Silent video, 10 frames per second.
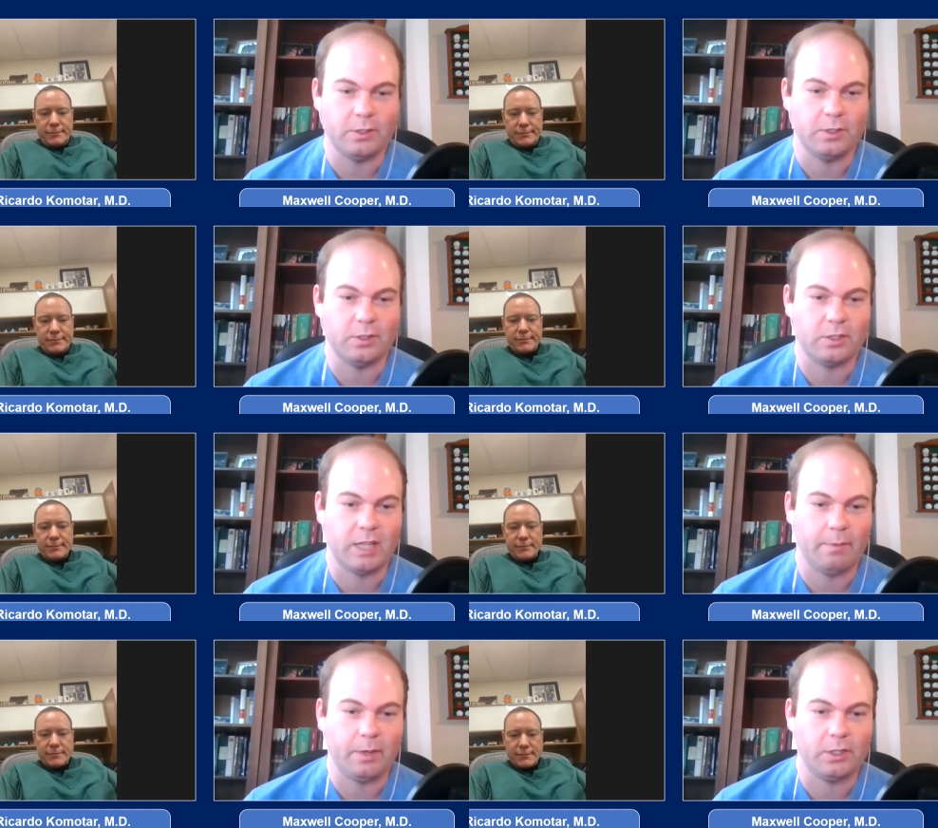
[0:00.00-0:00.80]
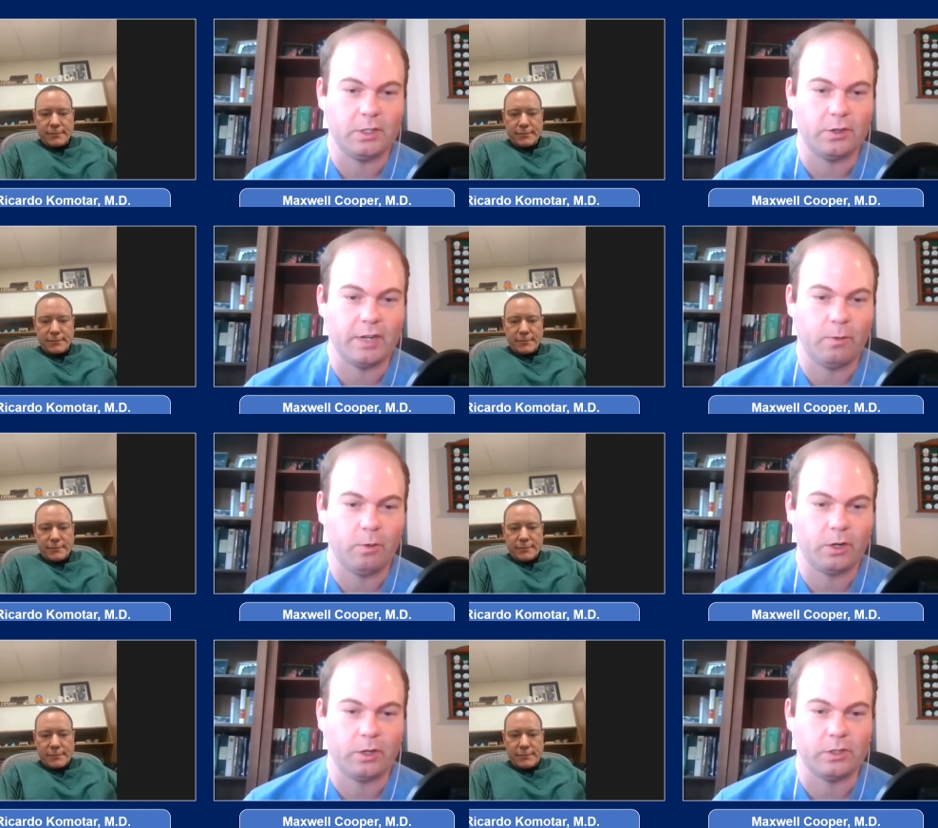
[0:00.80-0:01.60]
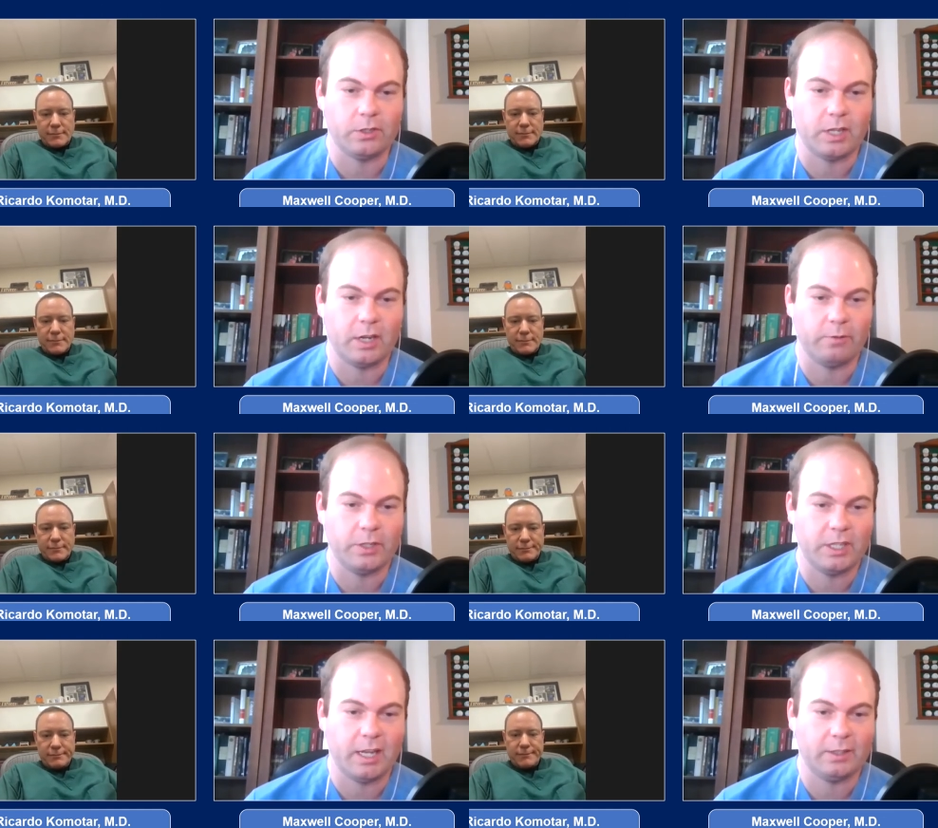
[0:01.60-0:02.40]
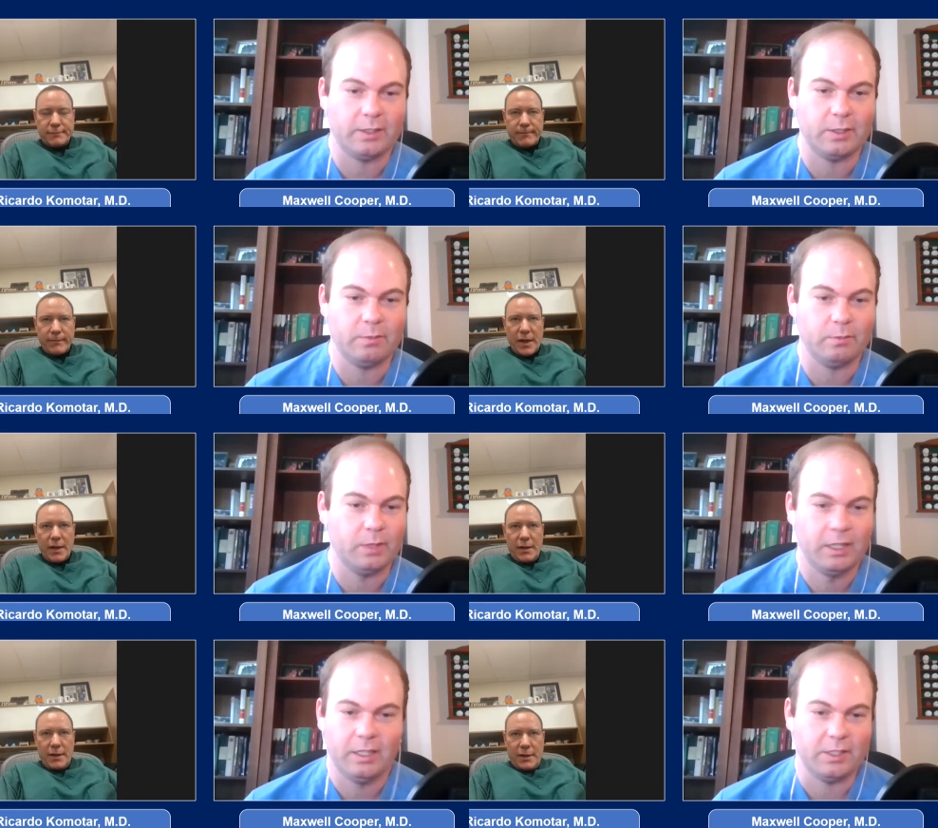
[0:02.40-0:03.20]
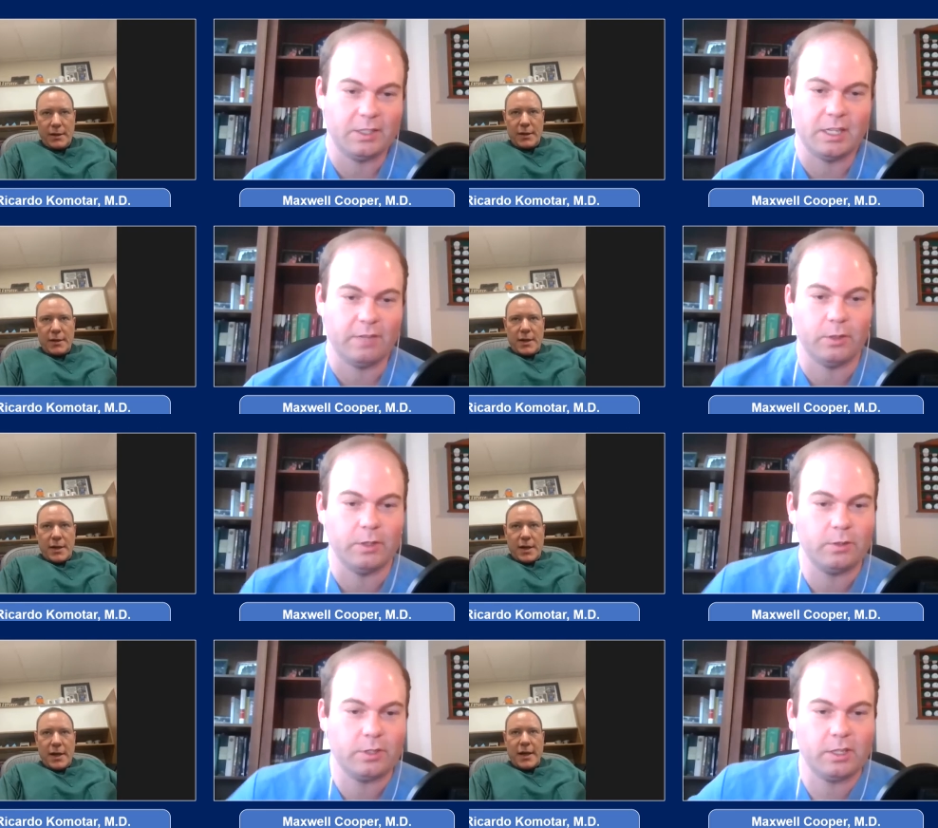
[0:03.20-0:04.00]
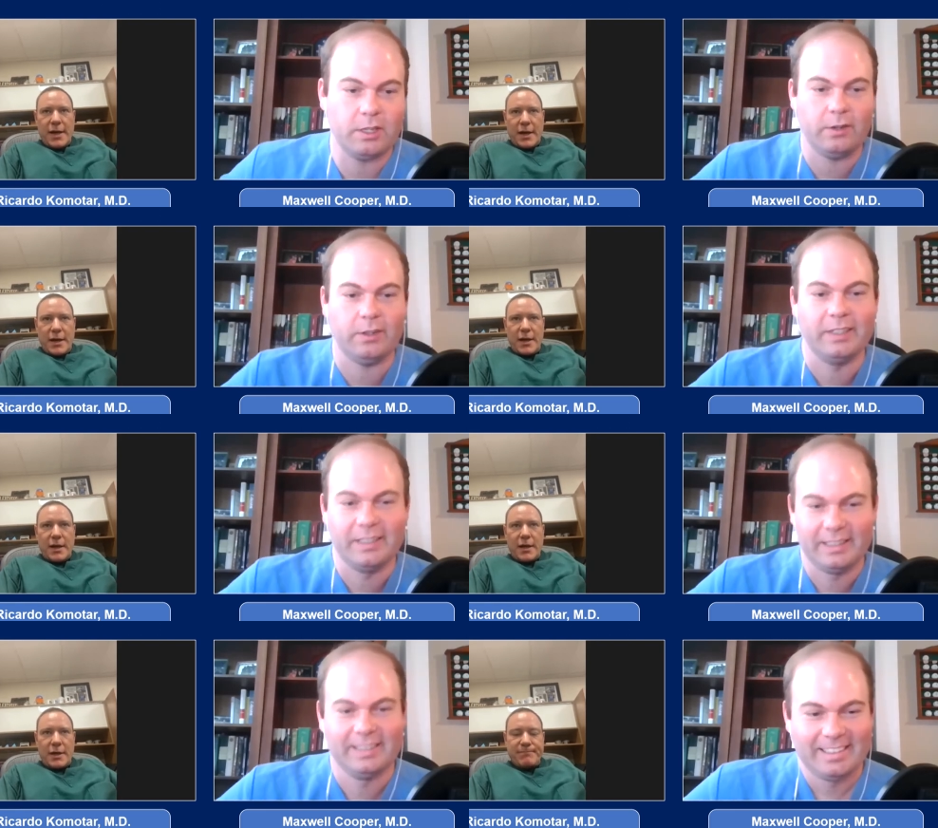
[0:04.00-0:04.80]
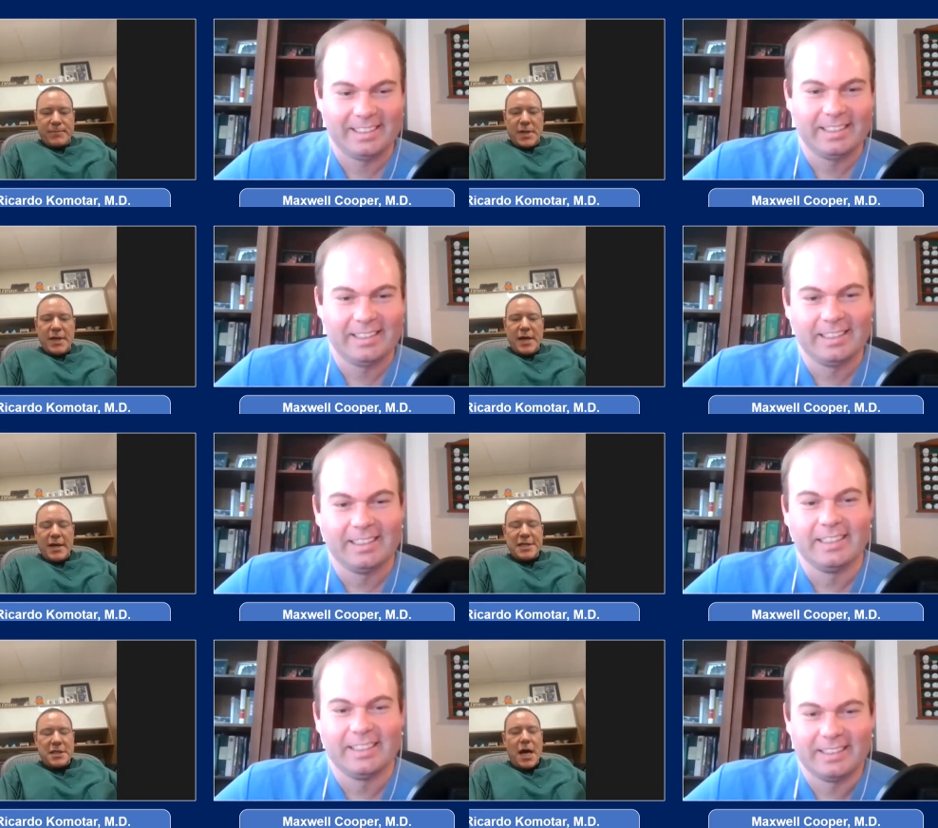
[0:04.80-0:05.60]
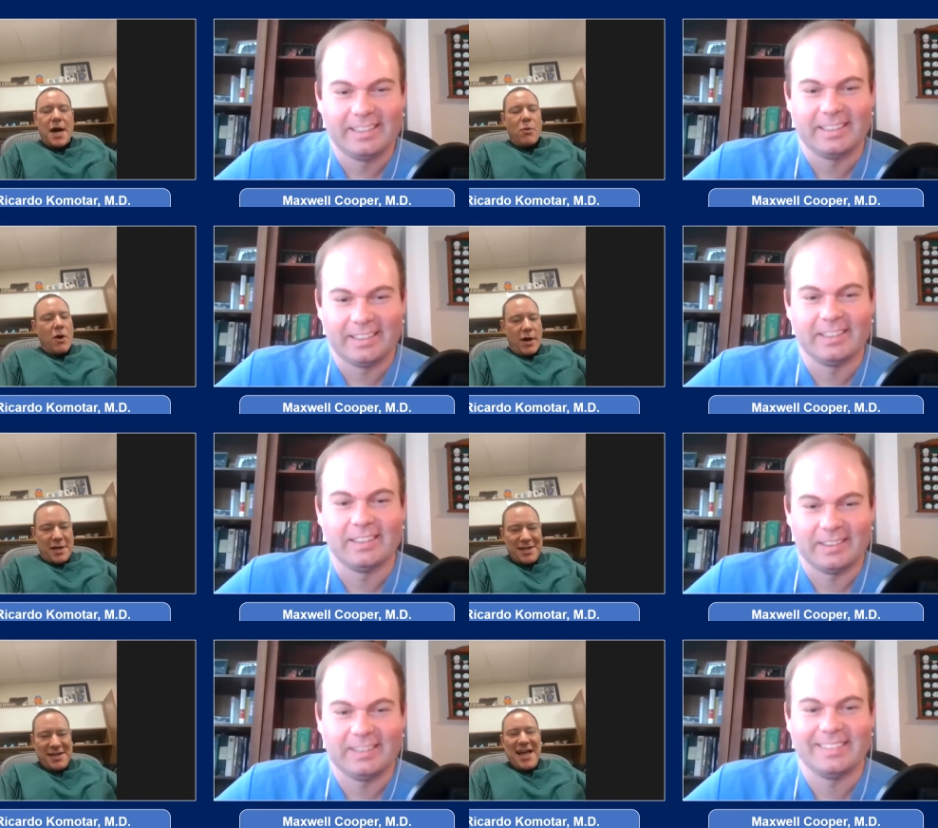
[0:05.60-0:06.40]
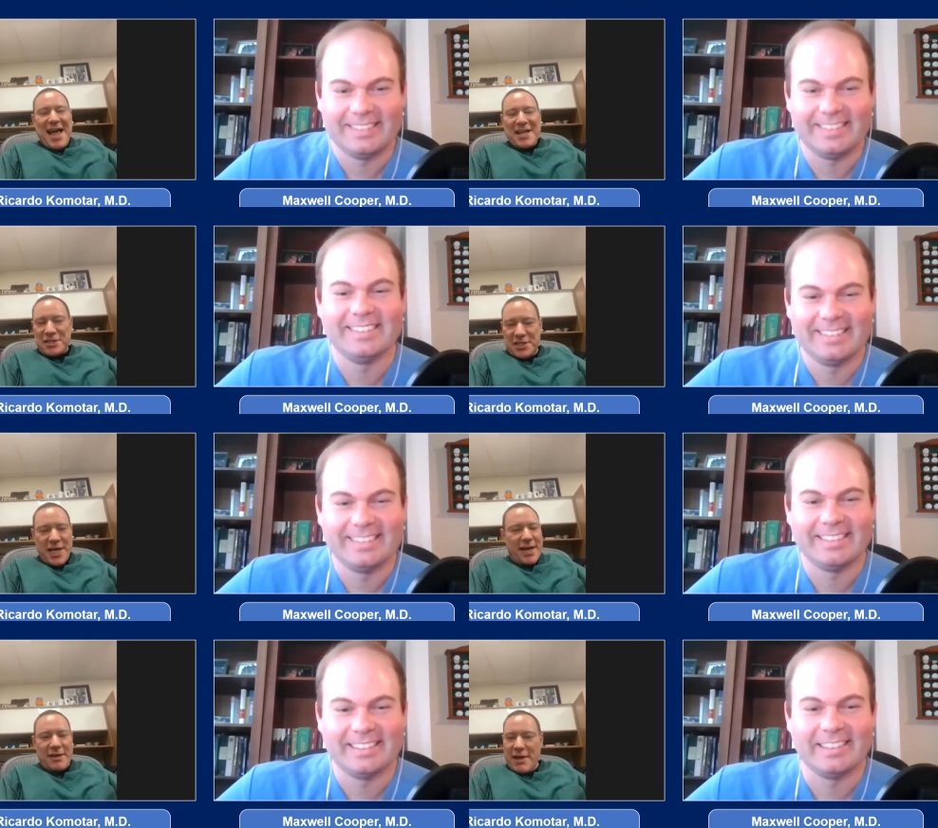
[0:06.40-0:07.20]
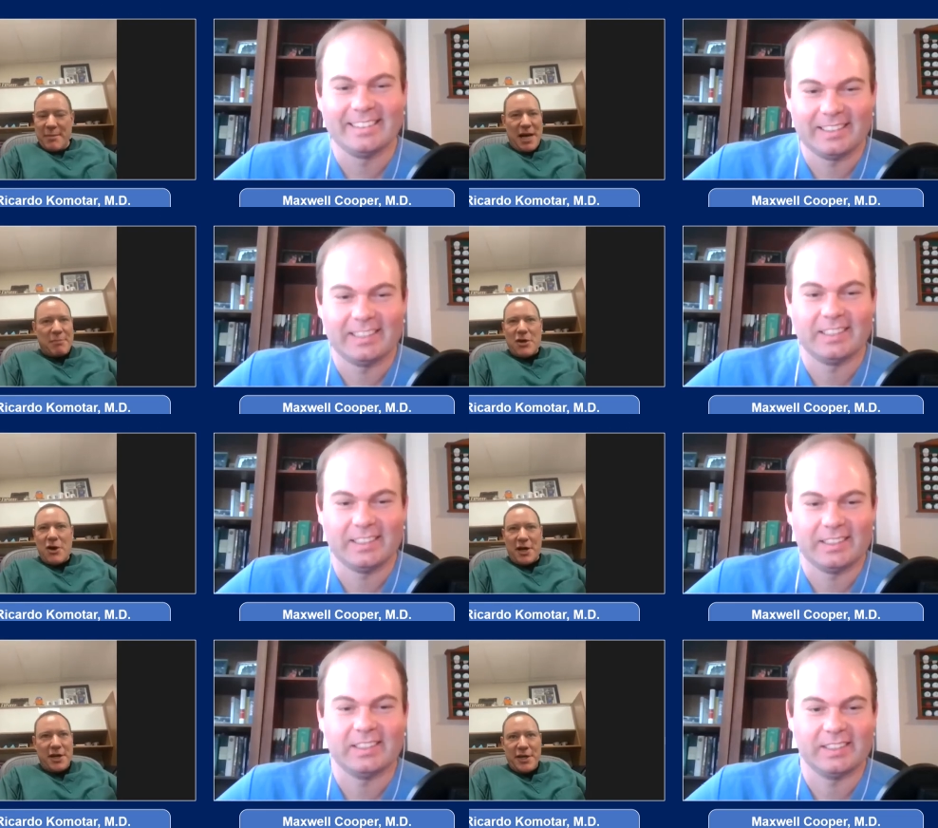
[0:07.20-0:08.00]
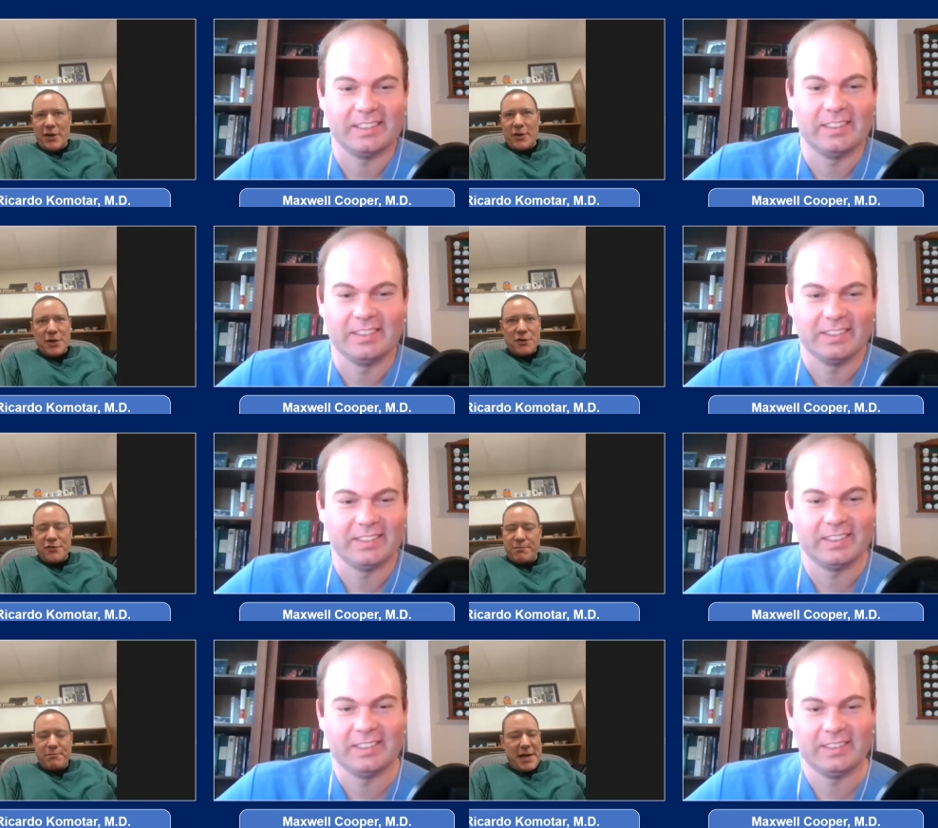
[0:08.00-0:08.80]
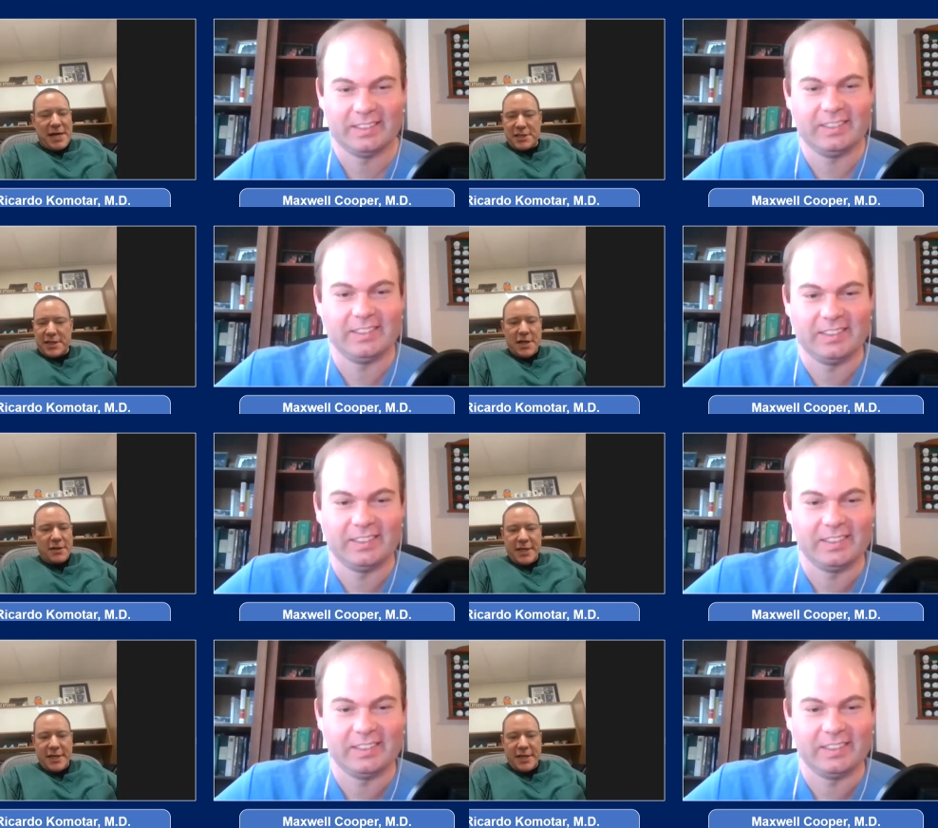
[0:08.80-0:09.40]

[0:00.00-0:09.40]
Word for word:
Speaker 1: just tapping into your network, or just kind of reaching out to them and seeing if they're interested? Or
Speaker 2: yeah, it's a lot of work. Just like, I mean, I'm talking to you, and you've basically done the